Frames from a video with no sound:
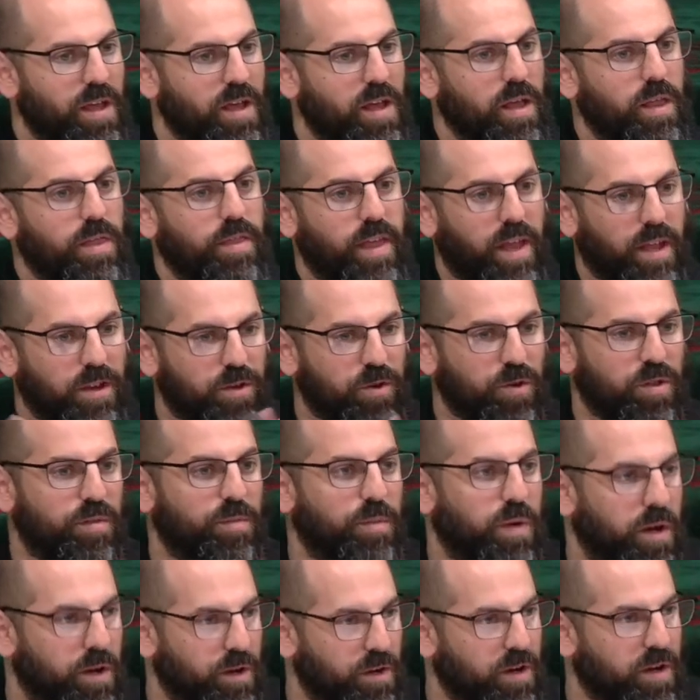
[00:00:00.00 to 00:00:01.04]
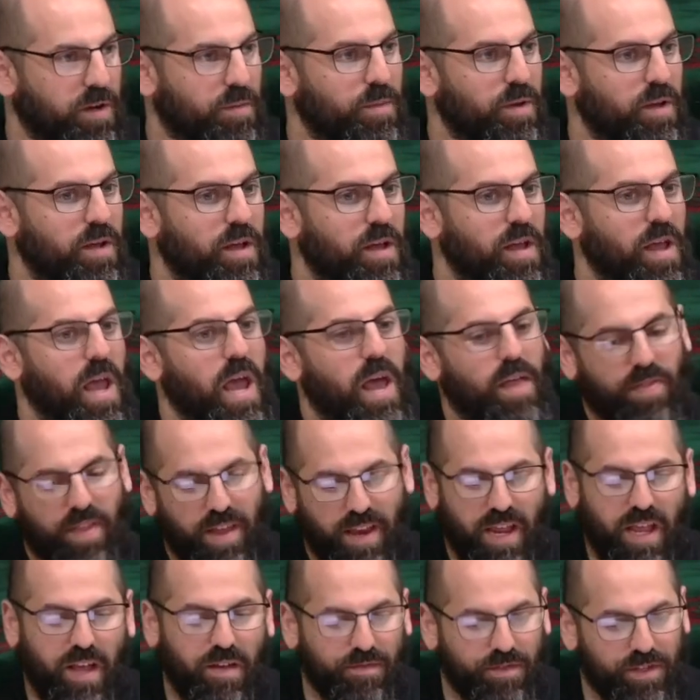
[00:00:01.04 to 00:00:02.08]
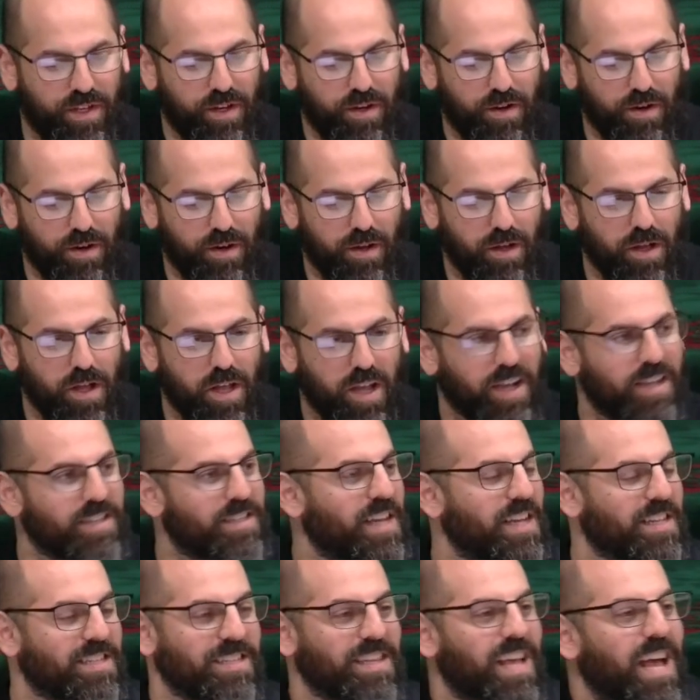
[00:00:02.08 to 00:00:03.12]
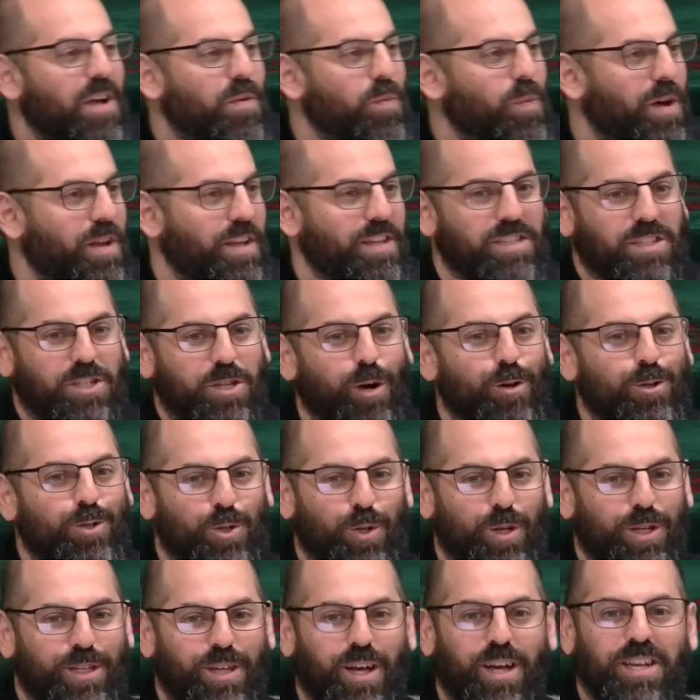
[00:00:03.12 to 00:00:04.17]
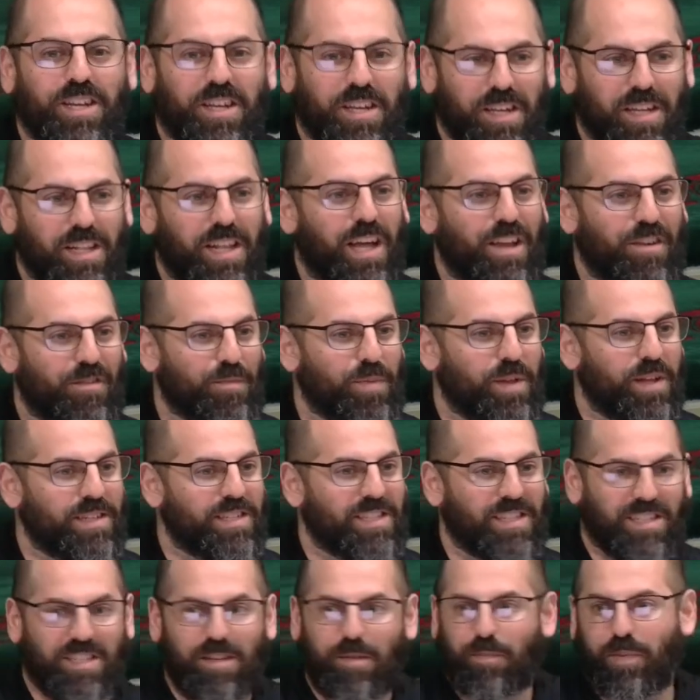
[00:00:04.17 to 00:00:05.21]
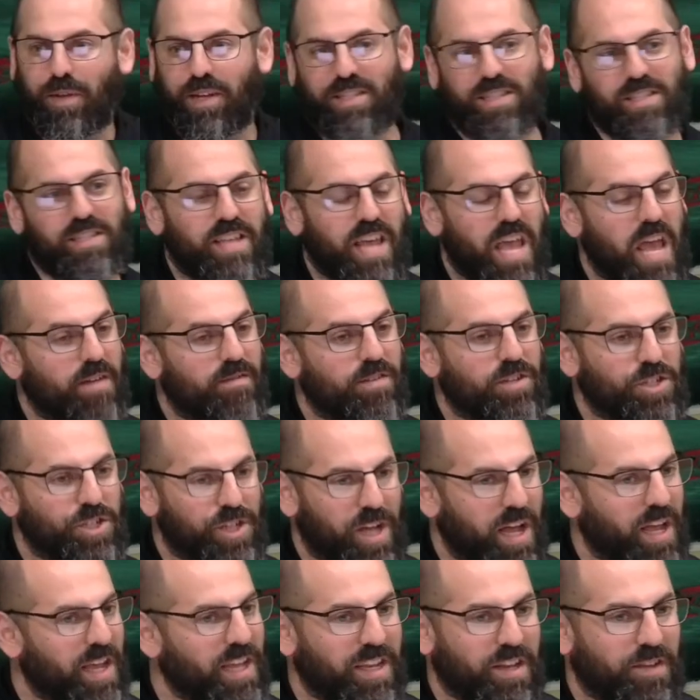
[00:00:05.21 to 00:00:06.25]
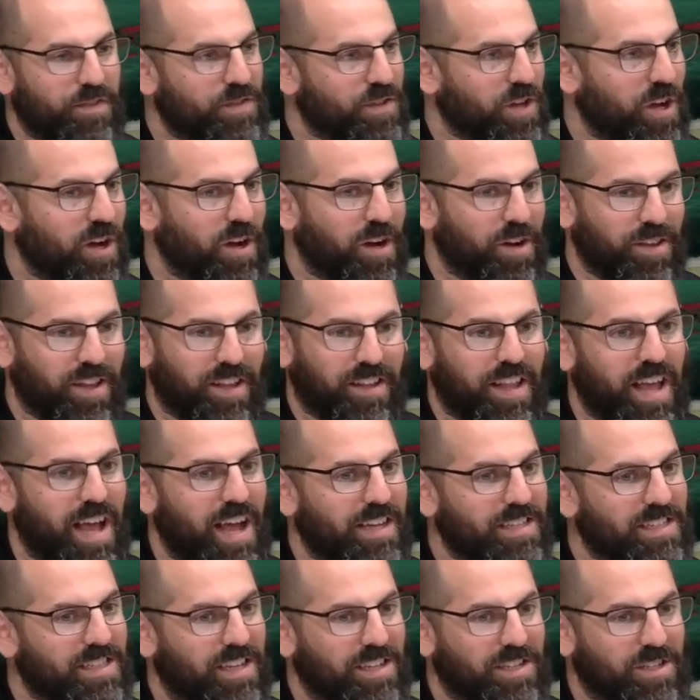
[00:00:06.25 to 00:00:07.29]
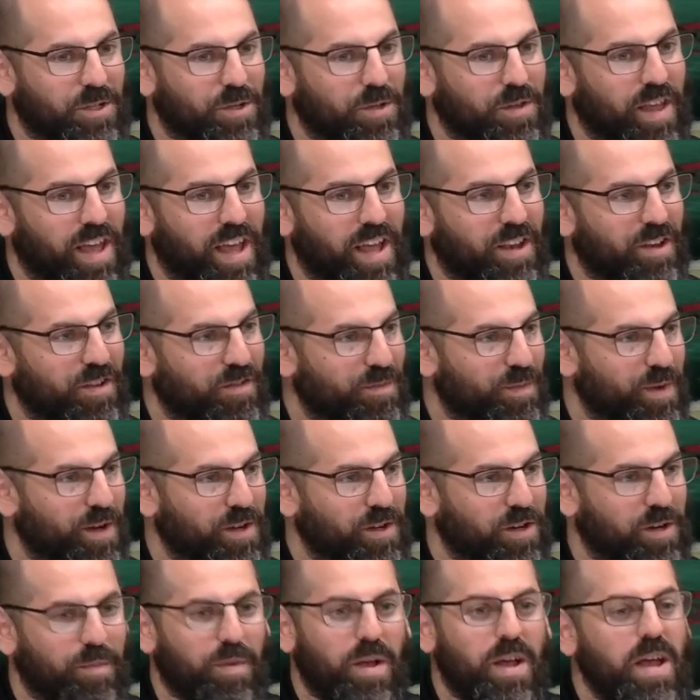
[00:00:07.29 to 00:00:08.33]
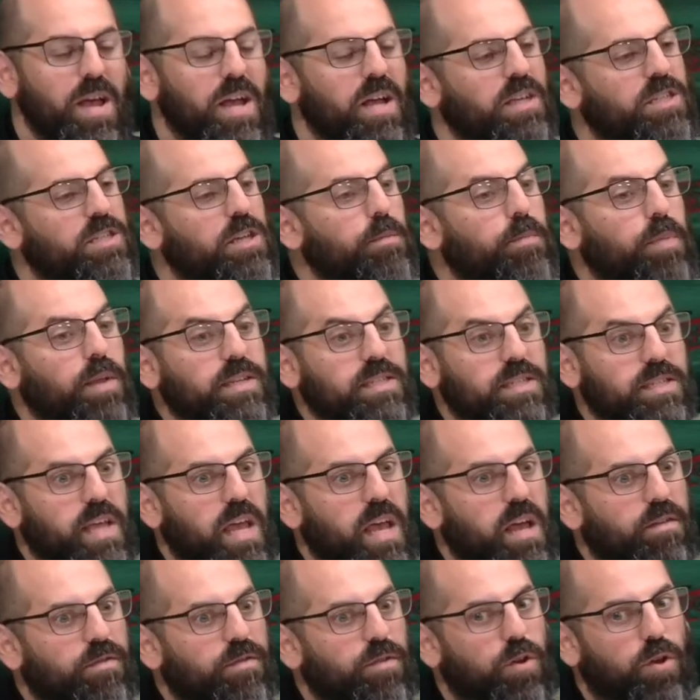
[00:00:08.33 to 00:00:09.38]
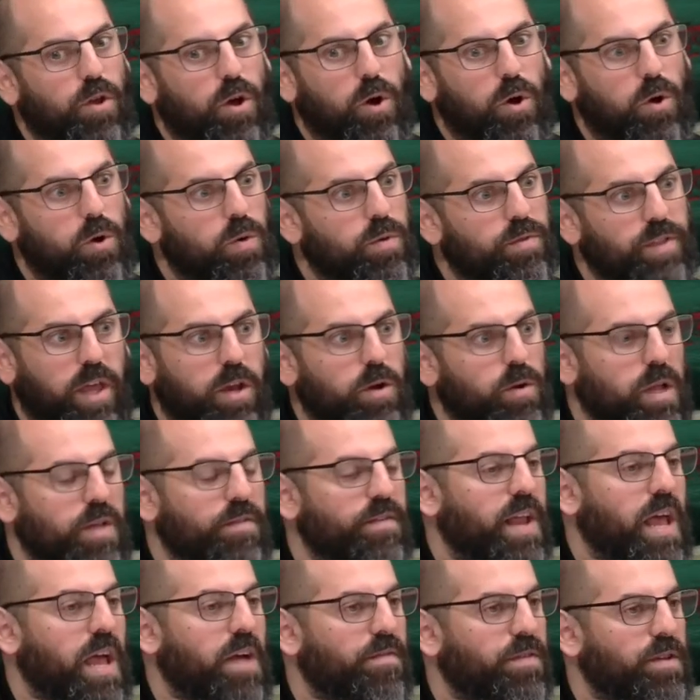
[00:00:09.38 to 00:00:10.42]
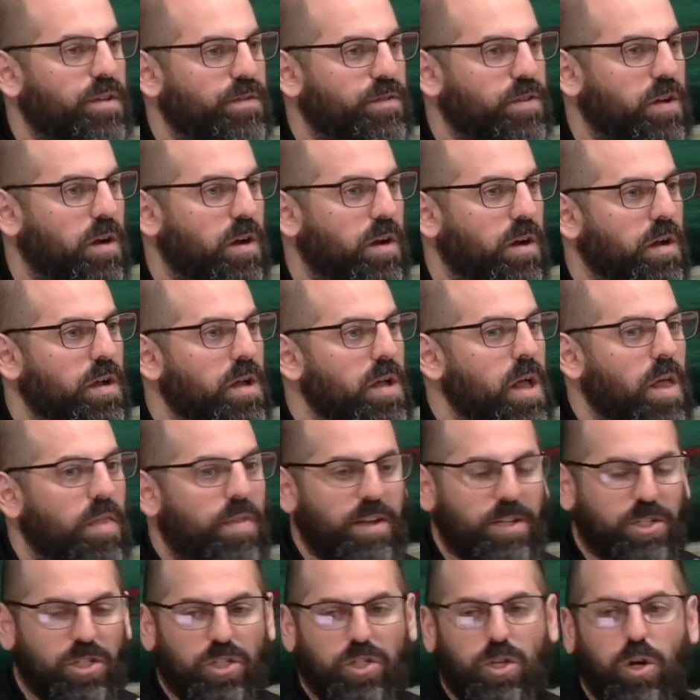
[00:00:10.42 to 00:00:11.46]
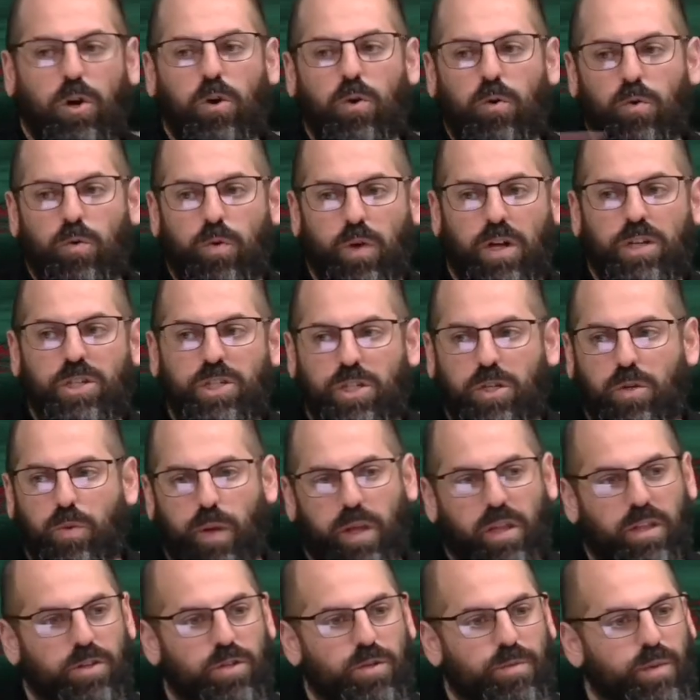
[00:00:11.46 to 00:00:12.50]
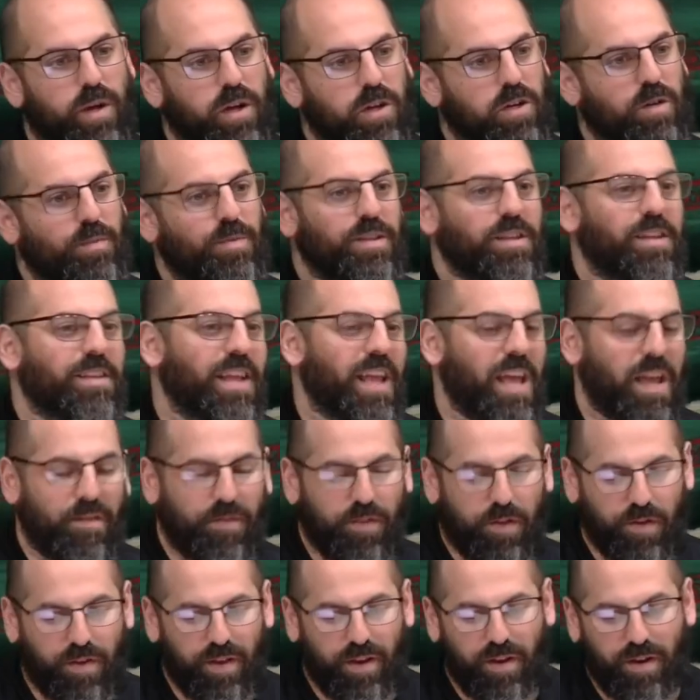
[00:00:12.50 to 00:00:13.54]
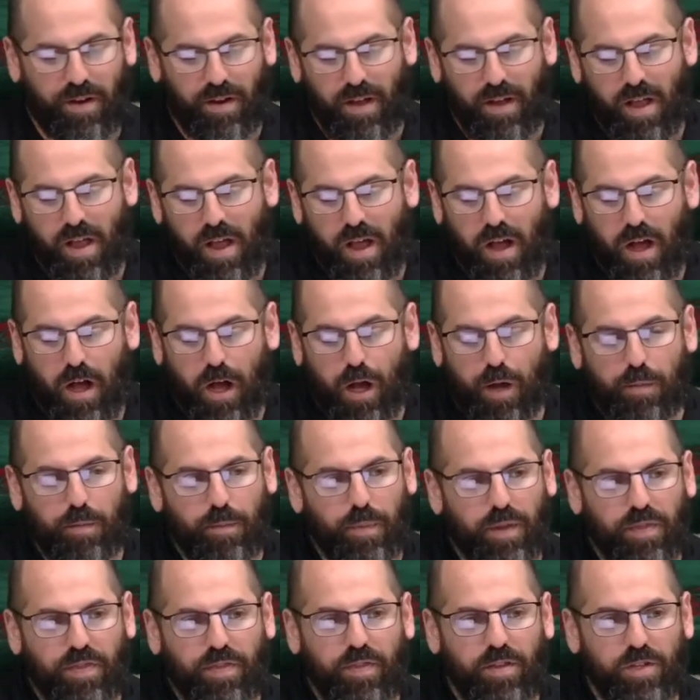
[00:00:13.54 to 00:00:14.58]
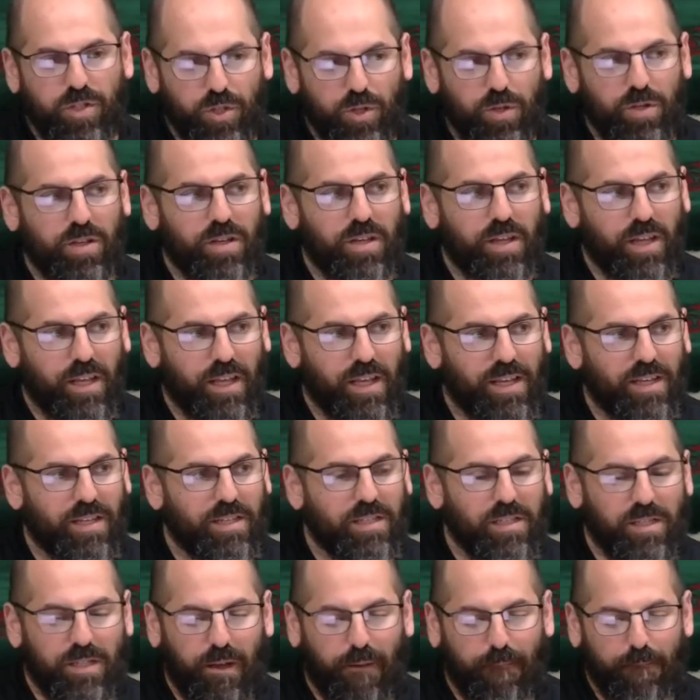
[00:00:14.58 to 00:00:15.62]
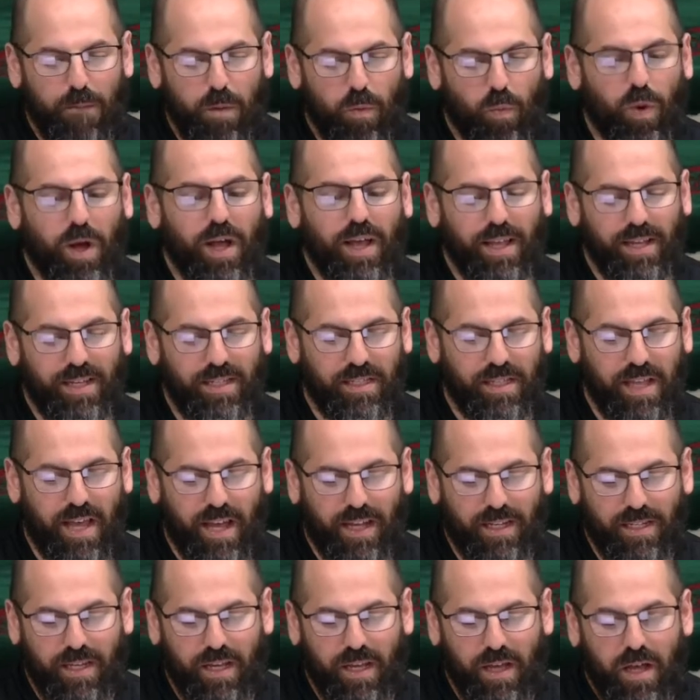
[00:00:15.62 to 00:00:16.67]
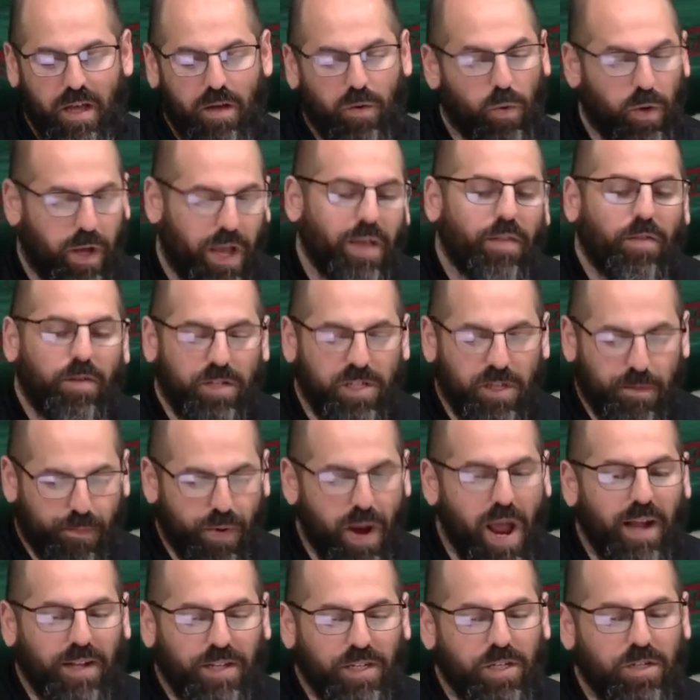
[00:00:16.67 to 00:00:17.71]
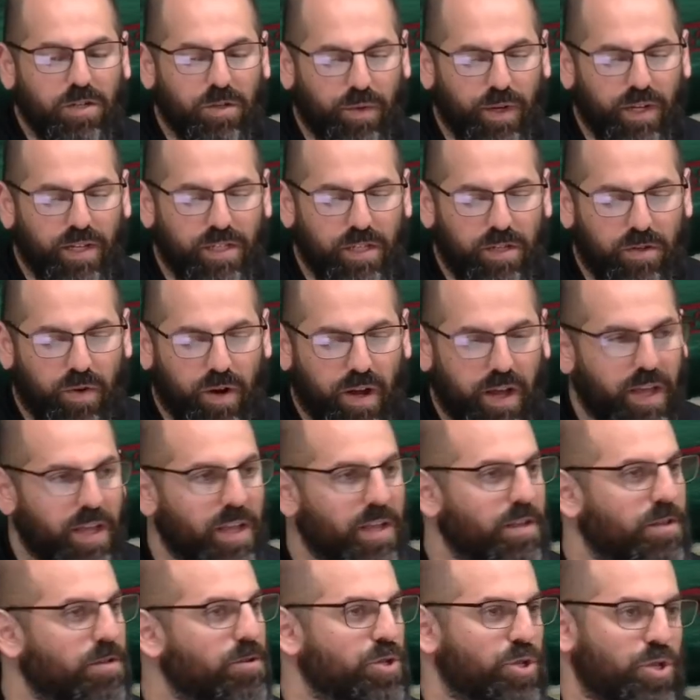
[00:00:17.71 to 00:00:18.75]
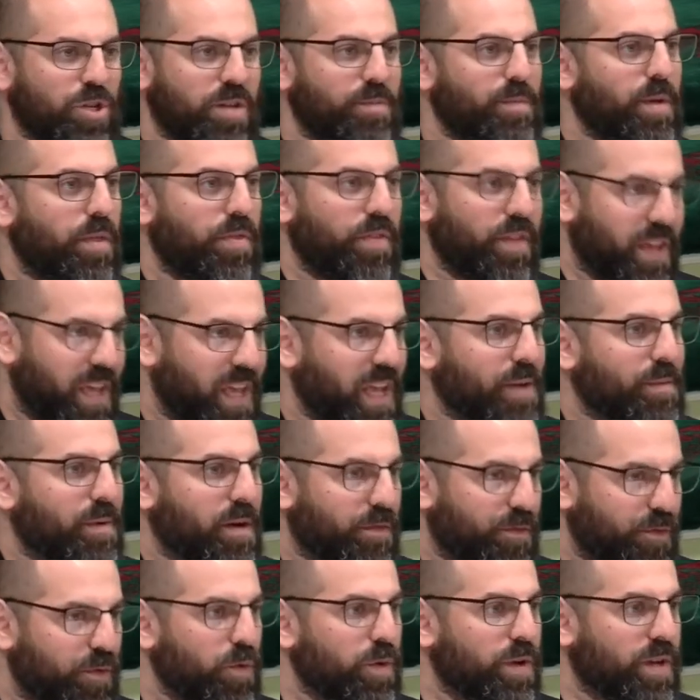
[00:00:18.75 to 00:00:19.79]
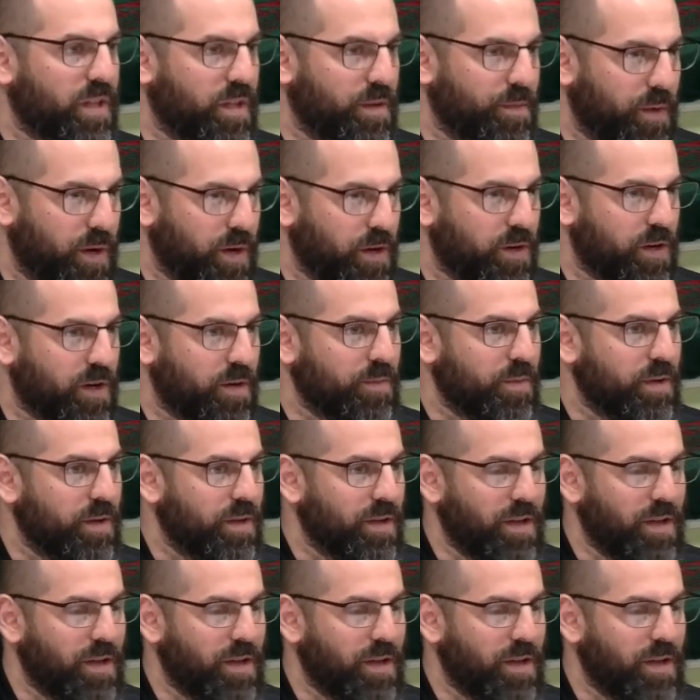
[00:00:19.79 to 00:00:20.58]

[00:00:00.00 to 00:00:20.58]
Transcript: then do the maghrib, and then have dinner? Because that's not what is culturally done in a lot of places. Some places they have a giant iftar that lasts until the end of maghrib. Some places they don't even have an iftar. They just go, rush, quickly do maghrib, and then they have their dinner. But the sunnah is, why is that? Well, A, there's a practical reason, right? You shouldn't be thinking about food in the maghrib.